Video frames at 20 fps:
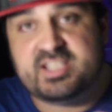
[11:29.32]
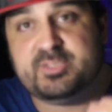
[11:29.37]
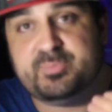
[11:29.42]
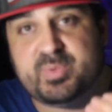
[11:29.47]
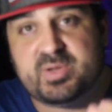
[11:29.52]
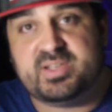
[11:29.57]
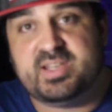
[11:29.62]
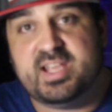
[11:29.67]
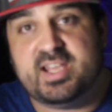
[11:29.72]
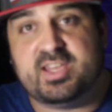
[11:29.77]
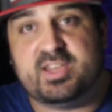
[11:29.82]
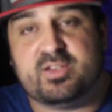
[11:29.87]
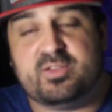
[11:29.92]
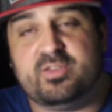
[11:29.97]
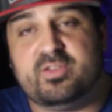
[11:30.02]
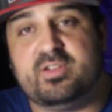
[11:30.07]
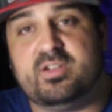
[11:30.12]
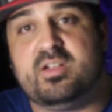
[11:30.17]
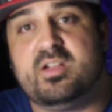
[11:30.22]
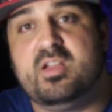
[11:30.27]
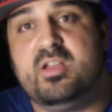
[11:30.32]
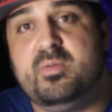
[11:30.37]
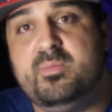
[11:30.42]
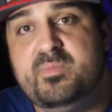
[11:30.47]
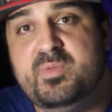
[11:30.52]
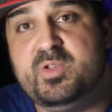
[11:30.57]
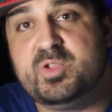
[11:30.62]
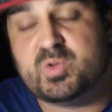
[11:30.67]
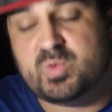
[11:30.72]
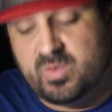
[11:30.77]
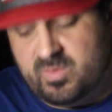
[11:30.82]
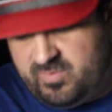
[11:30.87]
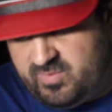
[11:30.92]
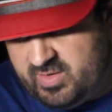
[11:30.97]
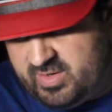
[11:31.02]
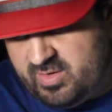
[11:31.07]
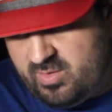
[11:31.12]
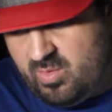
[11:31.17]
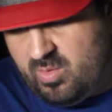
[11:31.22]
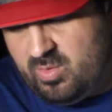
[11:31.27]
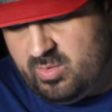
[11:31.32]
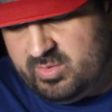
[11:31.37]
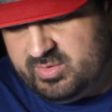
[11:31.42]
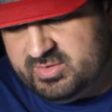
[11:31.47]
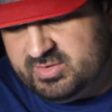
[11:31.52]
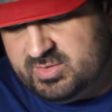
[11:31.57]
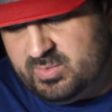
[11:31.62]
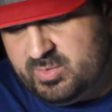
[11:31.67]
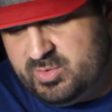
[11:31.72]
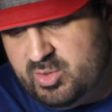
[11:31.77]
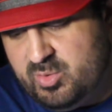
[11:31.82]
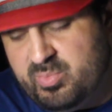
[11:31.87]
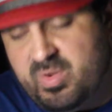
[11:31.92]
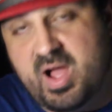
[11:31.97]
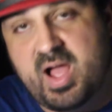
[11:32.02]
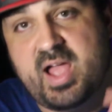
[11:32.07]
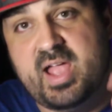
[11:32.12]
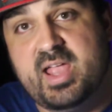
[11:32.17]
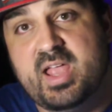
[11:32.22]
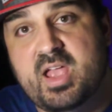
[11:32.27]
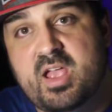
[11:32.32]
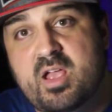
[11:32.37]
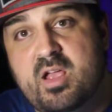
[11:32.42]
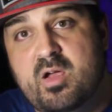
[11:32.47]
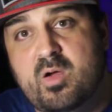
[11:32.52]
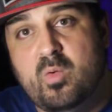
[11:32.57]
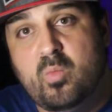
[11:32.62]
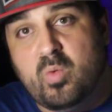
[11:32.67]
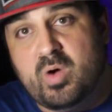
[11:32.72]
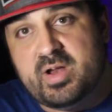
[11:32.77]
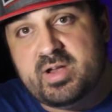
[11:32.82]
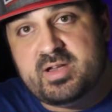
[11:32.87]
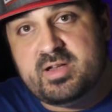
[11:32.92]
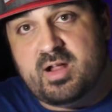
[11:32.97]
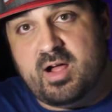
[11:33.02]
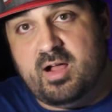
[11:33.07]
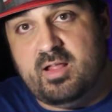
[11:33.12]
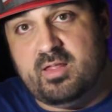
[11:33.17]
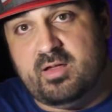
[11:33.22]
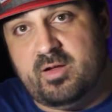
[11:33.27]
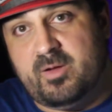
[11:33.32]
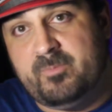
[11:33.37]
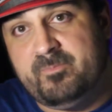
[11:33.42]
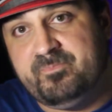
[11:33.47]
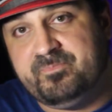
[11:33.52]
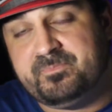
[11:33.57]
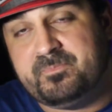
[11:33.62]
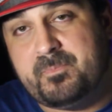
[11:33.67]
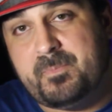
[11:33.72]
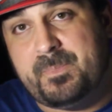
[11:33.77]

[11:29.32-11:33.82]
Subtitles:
this particular mutual fund holds. So when you buy $1